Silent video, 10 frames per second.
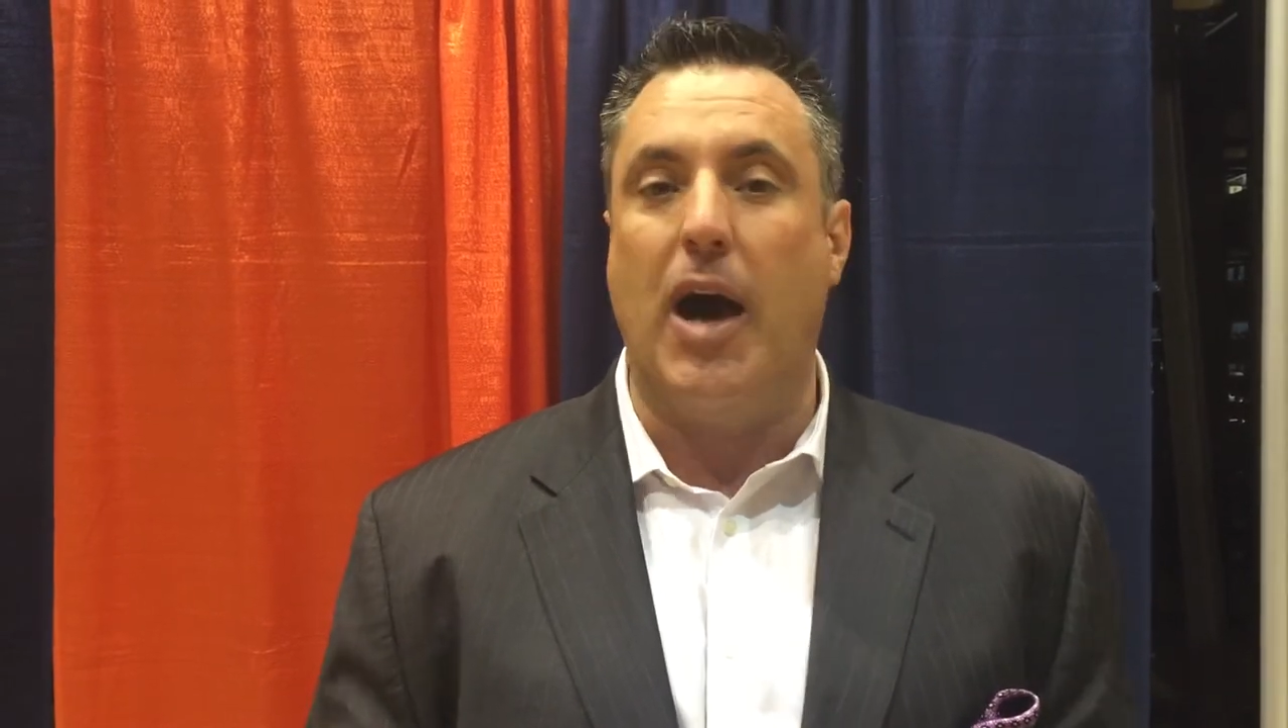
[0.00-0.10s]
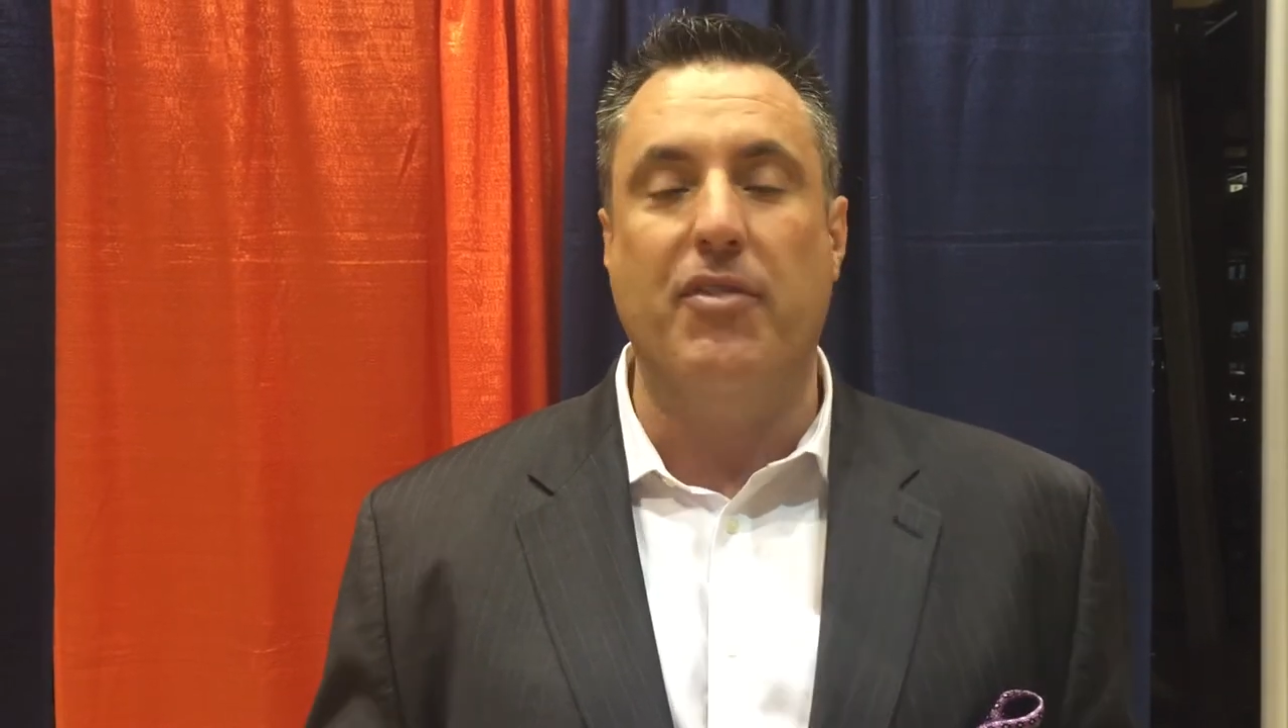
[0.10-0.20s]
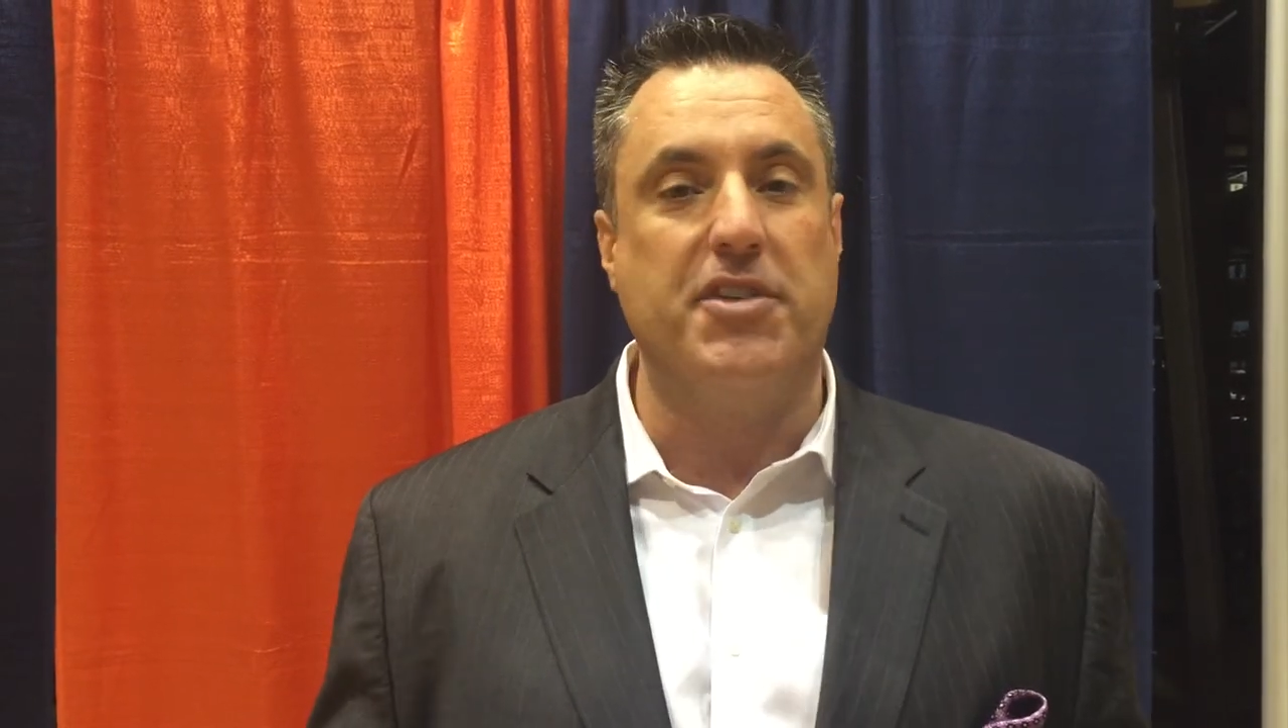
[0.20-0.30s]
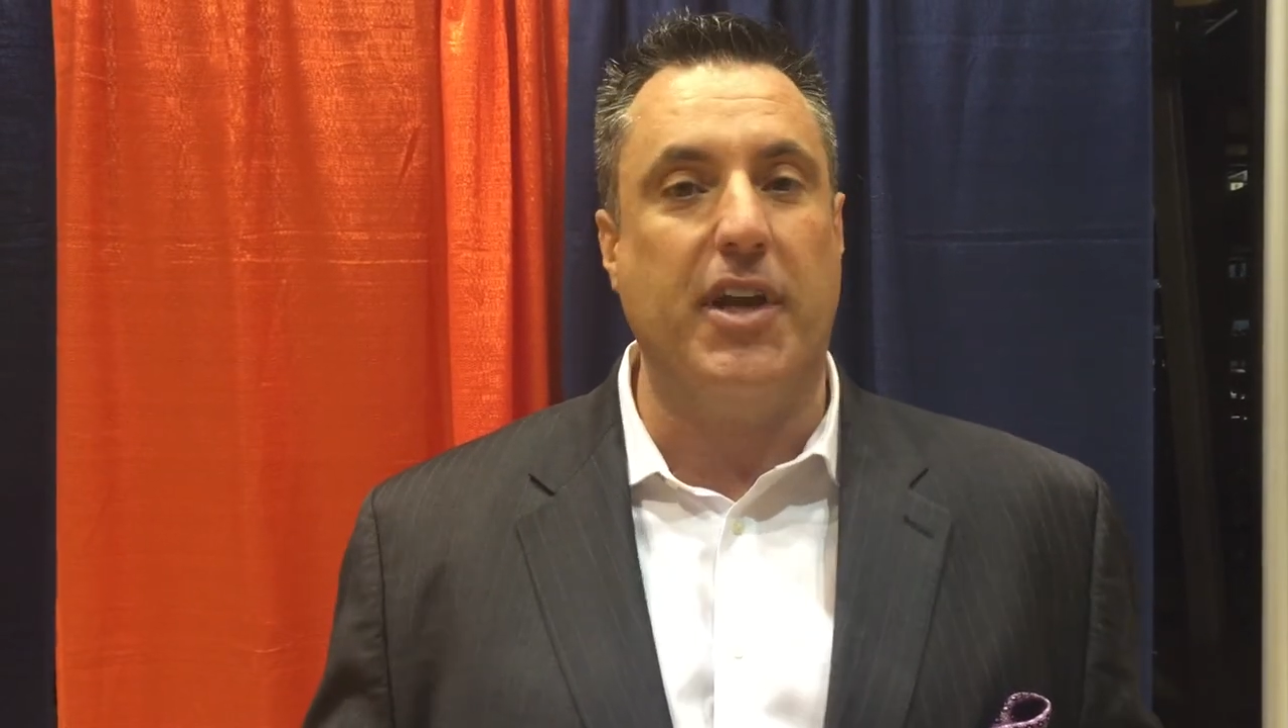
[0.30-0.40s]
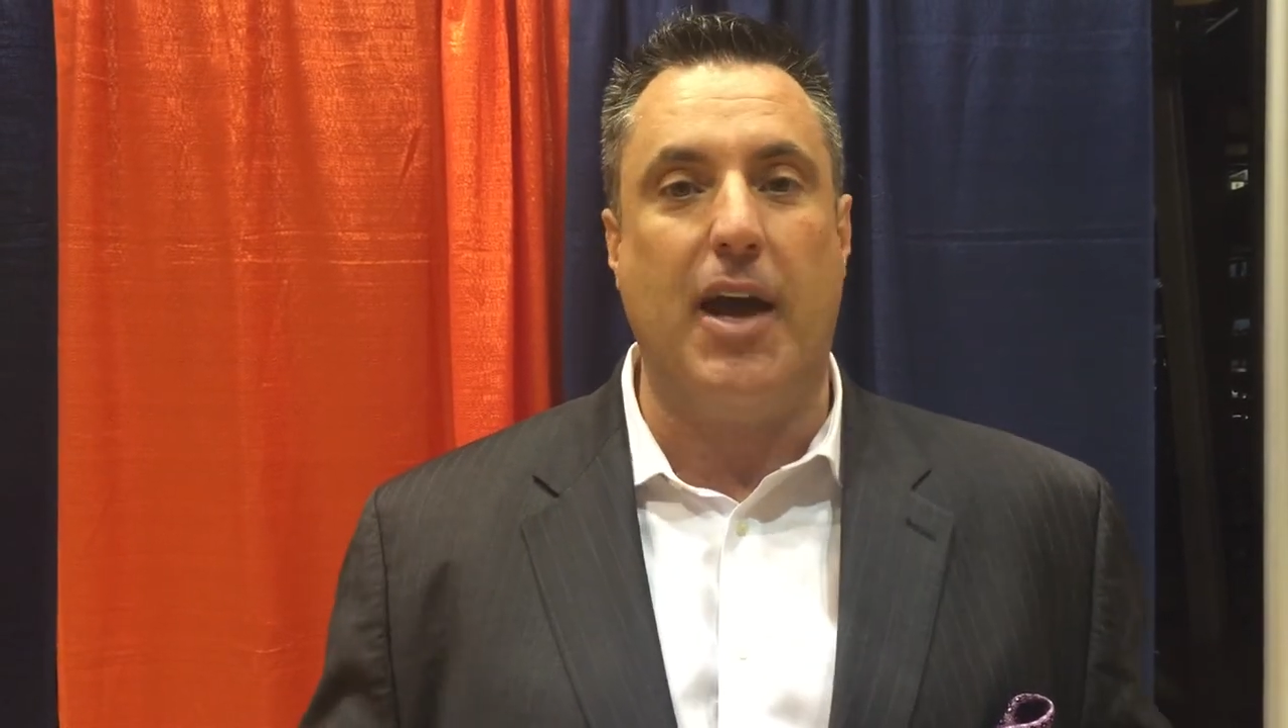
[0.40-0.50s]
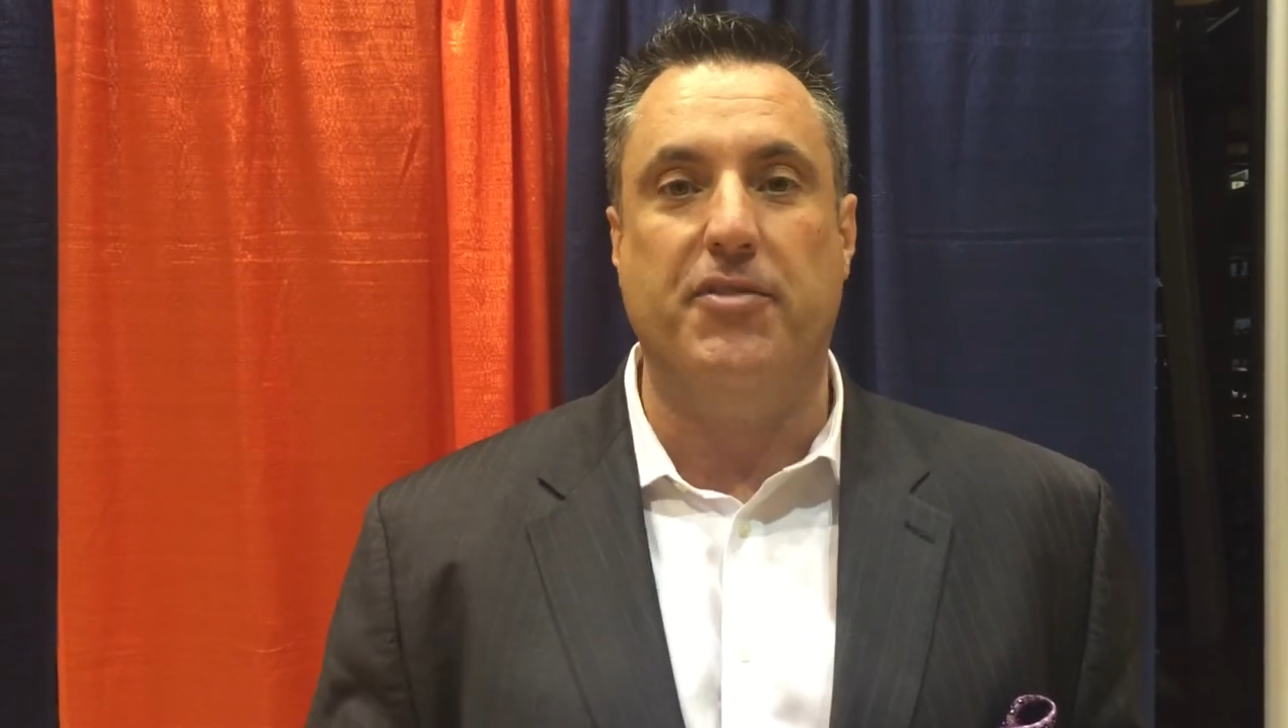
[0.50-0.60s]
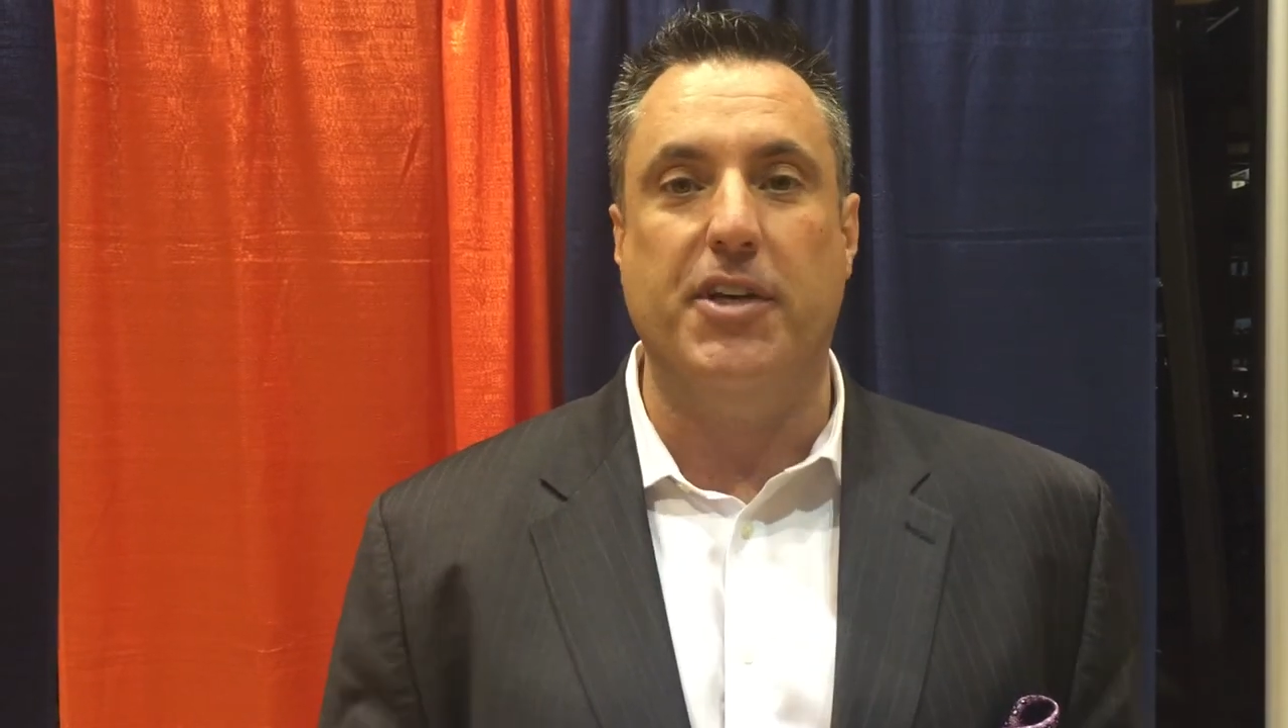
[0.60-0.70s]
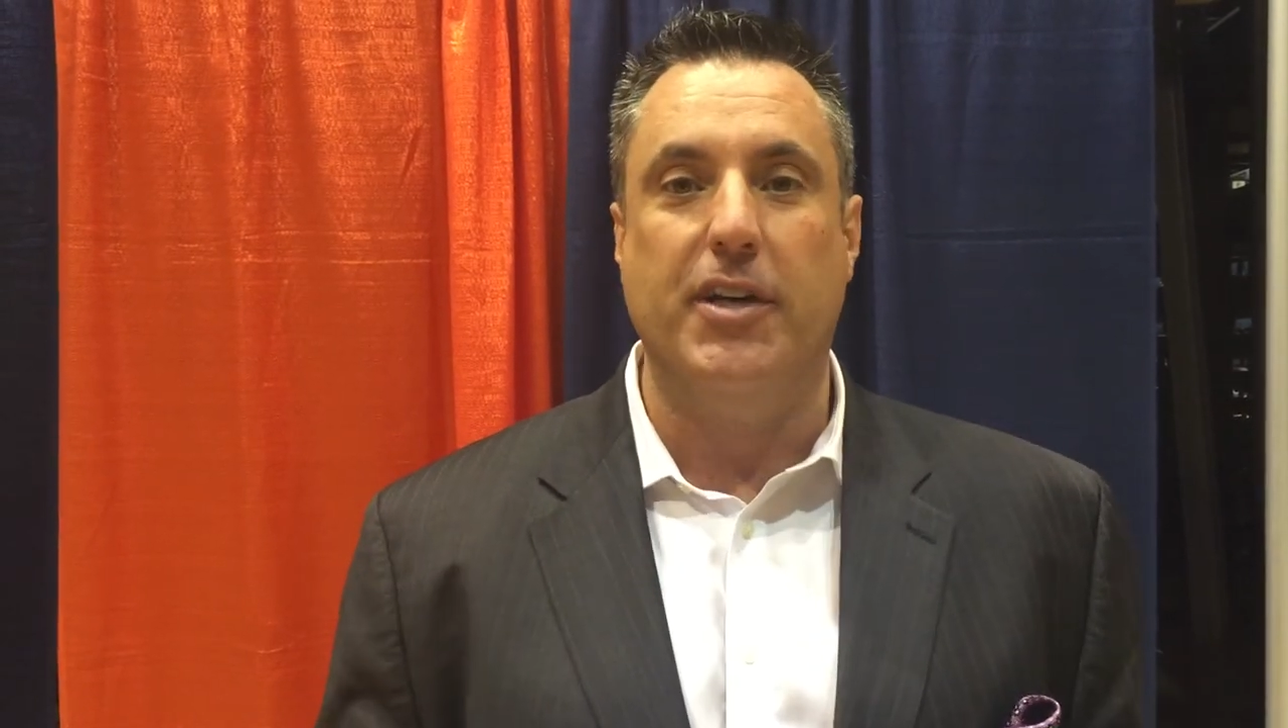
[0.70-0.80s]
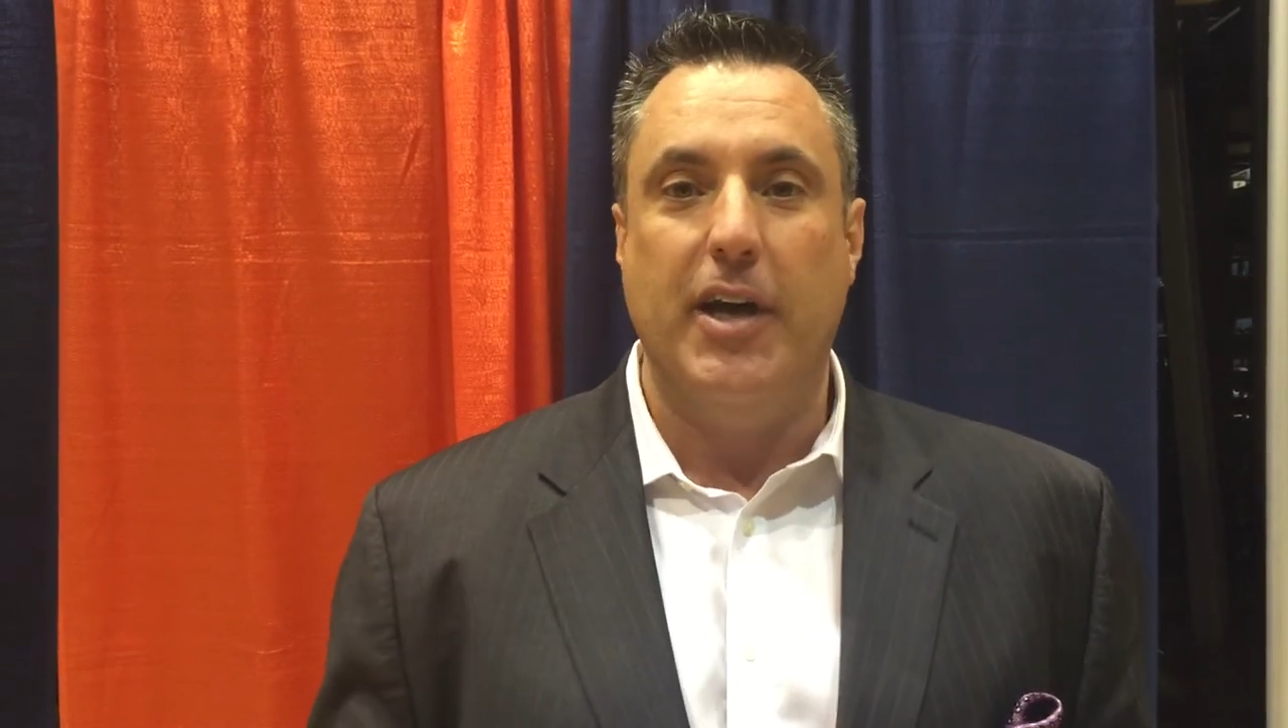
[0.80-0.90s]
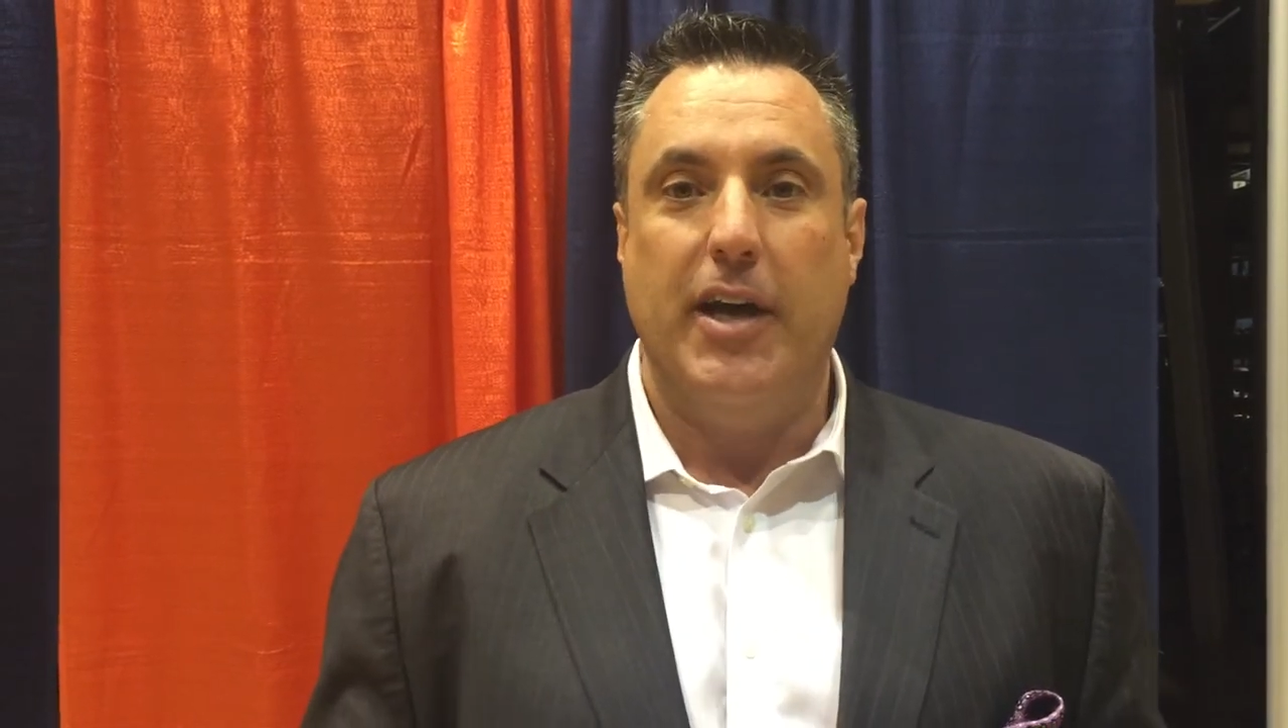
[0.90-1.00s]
obviously have to,